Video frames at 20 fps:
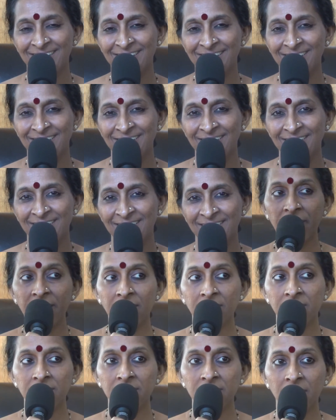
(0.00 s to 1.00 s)
Both my
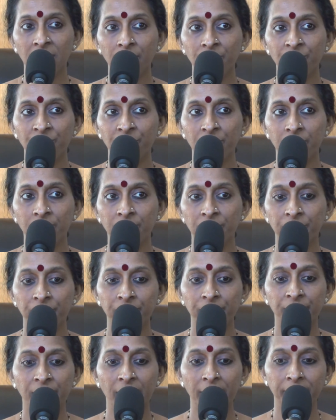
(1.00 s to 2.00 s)
parents came from
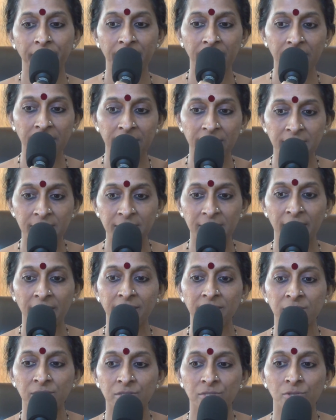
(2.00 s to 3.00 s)
families
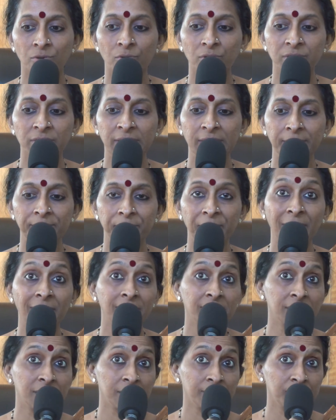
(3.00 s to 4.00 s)
that taught and
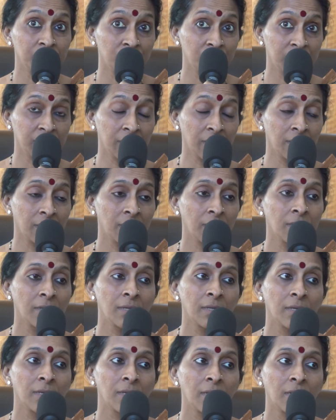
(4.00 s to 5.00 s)
practiced music.
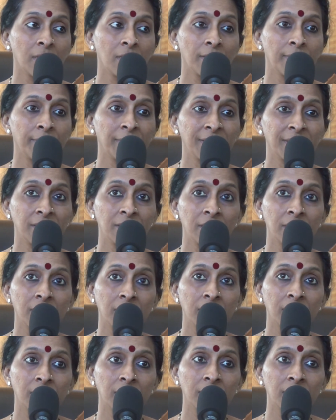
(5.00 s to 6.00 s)
But
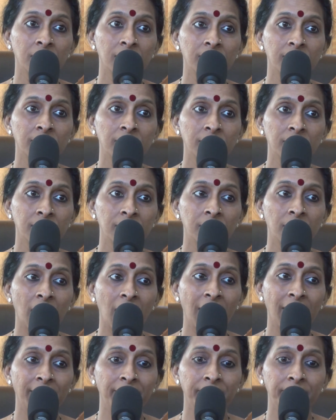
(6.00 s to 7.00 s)

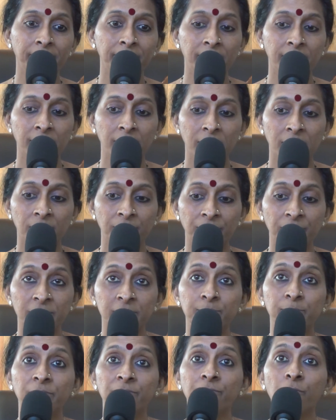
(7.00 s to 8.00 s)
I'm the
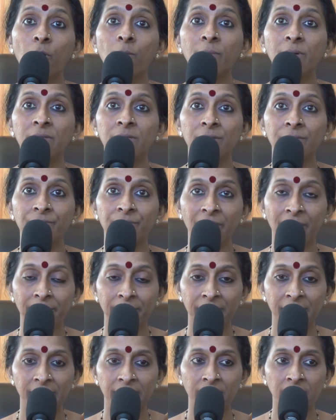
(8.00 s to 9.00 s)
first performer in the
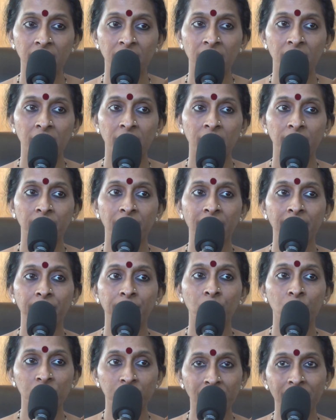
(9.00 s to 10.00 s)
family.
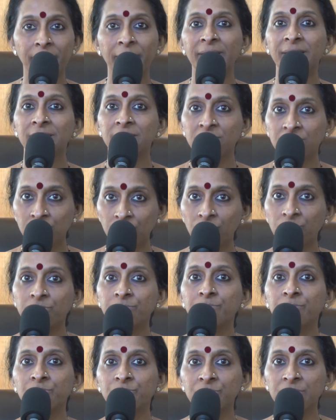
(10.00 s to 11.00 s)
Both my parents
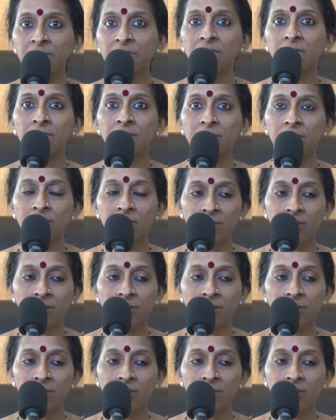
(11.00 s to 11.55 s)
taught music.